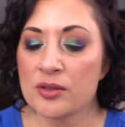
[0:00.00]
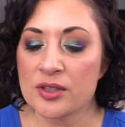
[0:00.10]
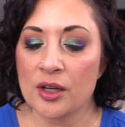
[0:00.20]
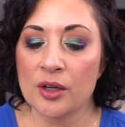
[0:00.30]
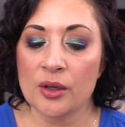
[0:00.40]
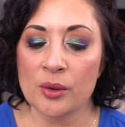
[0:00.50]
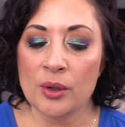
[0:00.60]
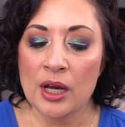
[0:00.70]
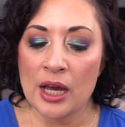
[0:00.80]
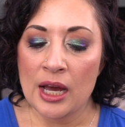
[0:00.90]
so
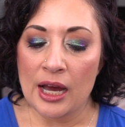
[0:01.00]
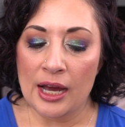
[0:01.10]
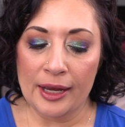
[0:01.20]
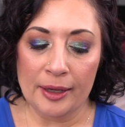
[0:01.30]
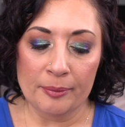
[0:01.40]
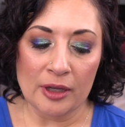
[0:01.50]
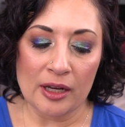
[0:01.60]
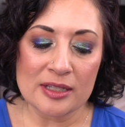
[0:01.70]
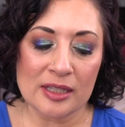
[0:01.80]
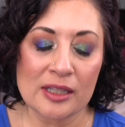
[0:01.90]
I'm not
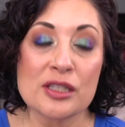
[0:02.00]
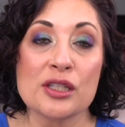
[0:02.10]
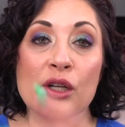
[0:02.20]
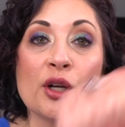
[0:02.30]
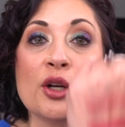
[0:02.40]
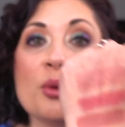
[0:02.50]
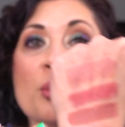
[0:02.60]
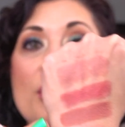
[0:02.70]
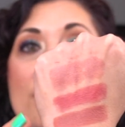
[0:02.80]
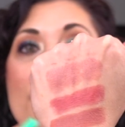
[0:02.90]
as concerned
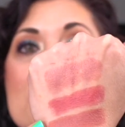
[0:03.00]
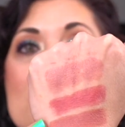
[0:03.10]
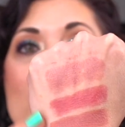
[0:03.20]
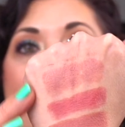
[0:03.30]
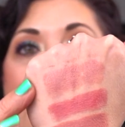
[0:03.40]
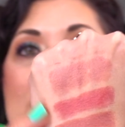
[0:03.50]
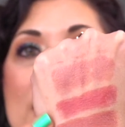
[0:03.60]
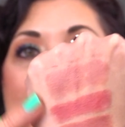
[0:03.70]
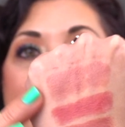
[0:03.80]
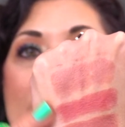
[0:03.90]
with this one as
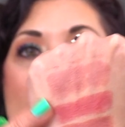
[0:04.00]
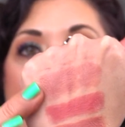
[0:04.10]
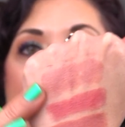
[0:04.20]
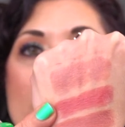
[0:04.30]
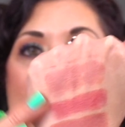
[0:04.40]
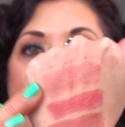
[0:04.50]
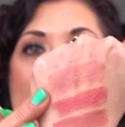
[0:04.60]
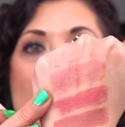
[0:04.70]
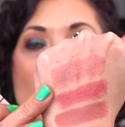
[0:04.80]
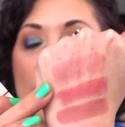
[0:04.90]
I am
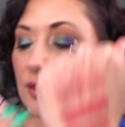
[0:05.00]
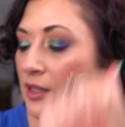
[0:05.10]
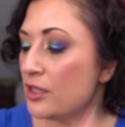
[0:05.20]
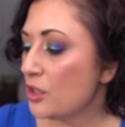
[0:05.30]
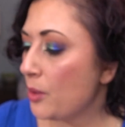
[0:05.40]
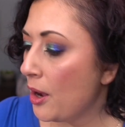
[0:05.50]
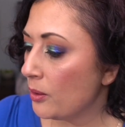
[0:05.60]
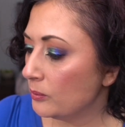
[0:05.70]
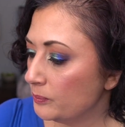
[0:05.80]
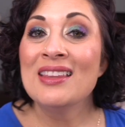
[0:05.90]
getting rolling these two out.
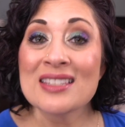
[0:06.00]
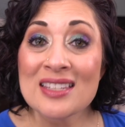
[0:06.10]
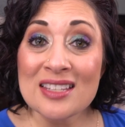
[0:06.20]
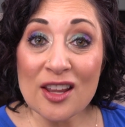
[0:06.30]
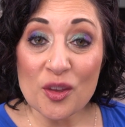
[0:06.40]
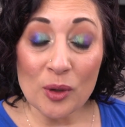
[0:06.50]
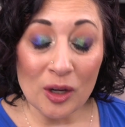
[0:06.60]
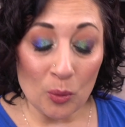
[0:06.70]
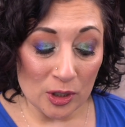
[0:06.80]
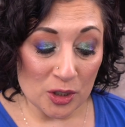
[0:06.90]
This is another one I
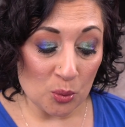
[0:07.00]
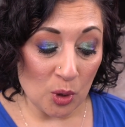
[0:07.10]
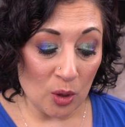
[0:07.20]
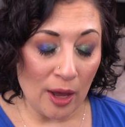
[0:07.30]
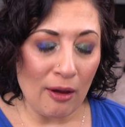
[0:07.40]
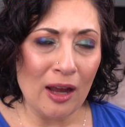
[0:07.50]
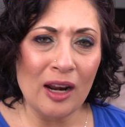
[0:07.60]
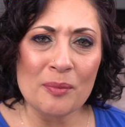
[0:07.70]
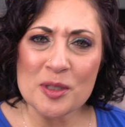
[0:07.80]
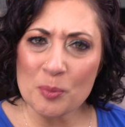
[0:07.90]
want to roll out, and
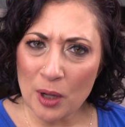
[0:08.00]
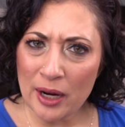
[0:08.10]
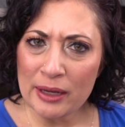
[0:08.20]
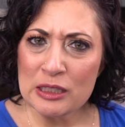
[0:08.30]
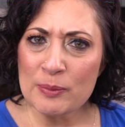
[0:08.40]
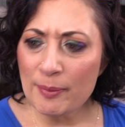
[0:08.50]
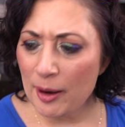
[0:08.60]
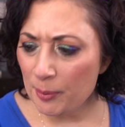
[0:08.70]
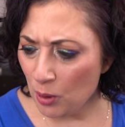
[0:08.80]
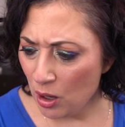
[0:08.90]
I'm surprised by
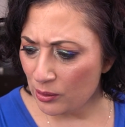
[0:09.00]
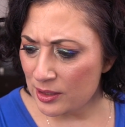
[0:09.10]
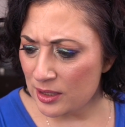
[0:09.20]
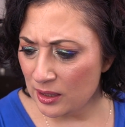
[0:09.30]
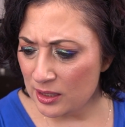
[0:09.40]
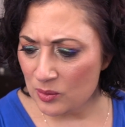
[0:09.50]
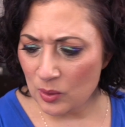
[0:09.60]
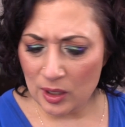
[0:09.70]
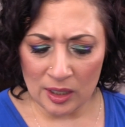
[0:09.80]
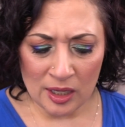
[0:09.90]
my progress on this
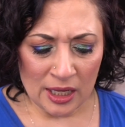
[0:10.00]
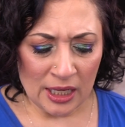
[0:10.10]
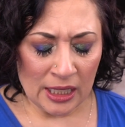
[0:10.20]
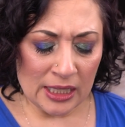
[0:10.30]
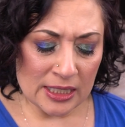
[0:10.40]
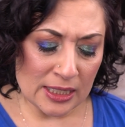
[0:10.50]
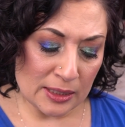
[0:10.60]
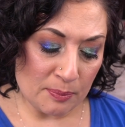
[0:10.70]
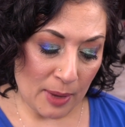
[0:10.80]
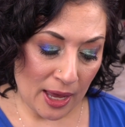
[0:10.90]
one. This
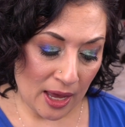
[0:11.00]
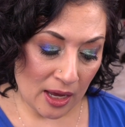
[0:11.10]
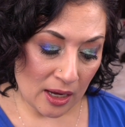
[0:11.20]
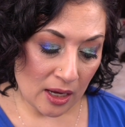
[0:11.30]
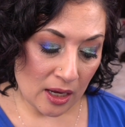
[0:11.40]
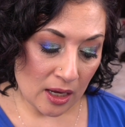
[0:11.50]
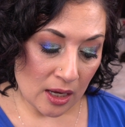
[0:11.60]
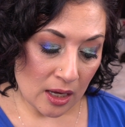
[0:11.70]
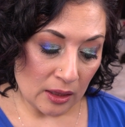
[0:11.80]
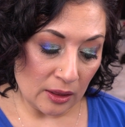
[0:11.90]
is MAC
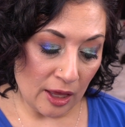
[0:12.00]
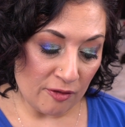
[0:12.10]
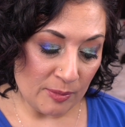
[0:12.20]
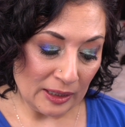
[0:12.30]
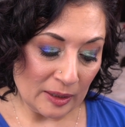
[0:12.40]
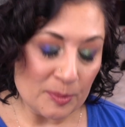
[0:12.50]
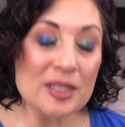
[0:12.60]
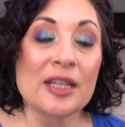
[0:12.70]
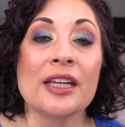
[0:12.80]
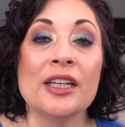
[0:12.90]
Love Me
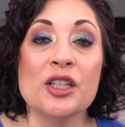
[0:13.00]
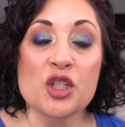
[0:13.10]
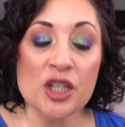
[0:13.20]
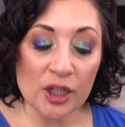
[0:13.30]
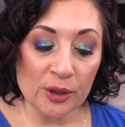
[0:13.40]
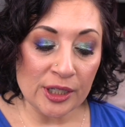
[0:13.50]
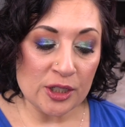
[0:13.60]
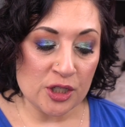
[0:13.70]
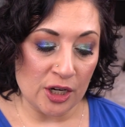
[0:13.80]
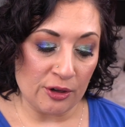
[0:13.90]
Lipstick in Cherry
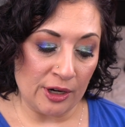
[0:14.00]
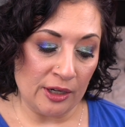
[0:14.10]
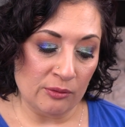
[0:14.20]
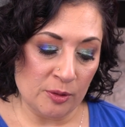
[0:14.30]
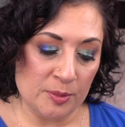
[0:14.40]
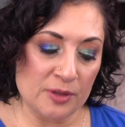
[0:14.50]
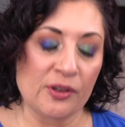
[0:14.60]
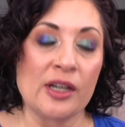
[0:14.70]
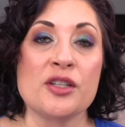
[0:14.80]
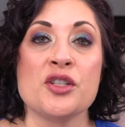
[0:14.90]
Cherry. Whoops,
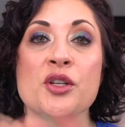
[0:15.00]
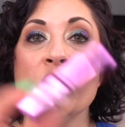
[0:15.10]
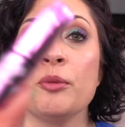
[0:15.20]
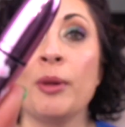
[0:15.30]
forgot to show you the